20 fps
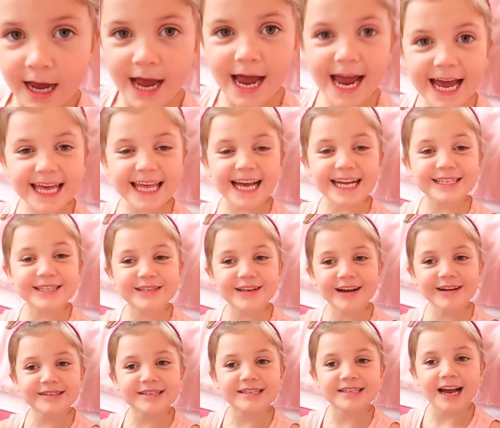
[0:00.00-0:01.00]
Hey, that's
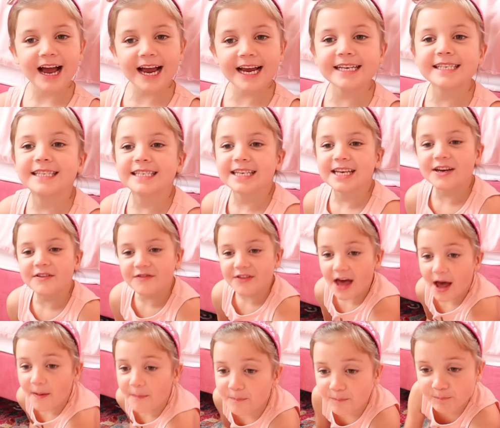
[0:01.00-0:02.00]
not nice. Give
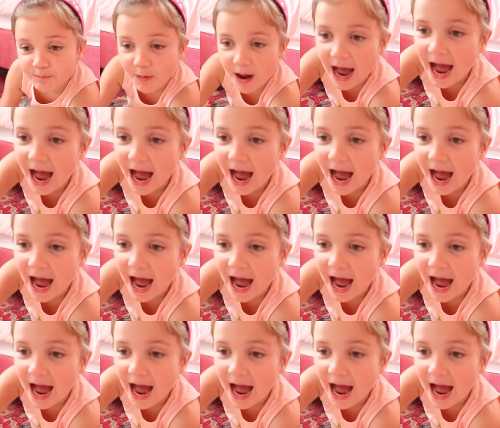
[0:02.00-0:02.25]
that